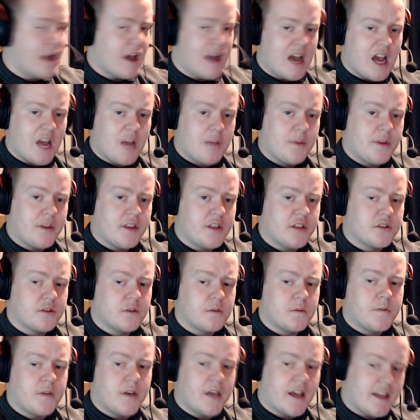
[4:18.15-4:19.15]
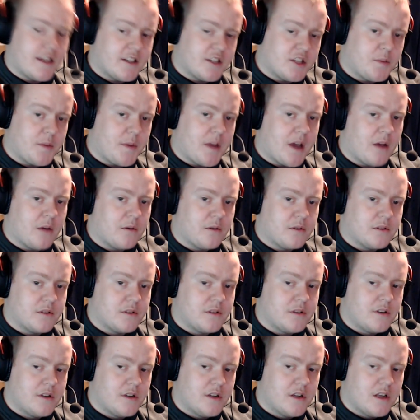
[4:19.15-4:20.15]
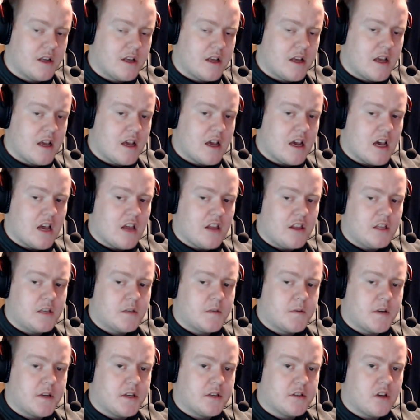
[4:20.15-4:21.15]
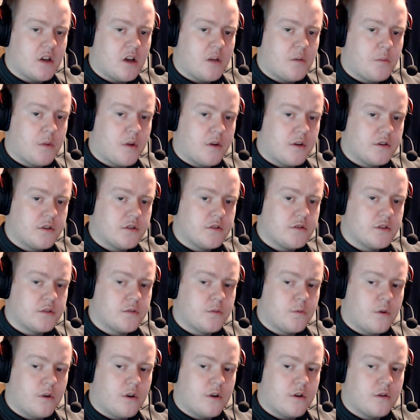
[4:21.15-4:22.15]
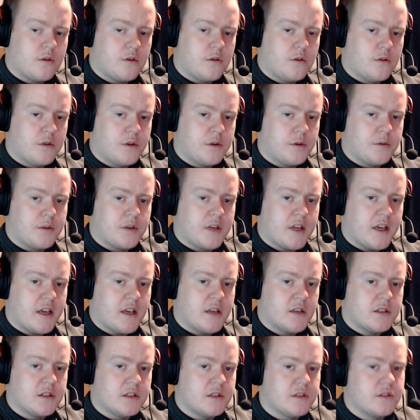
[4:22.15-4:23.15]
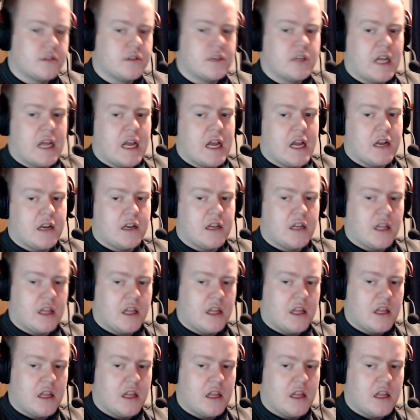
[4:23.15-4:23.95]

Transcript: I picked this up for £80, and these things are monstrous water cooling cases, and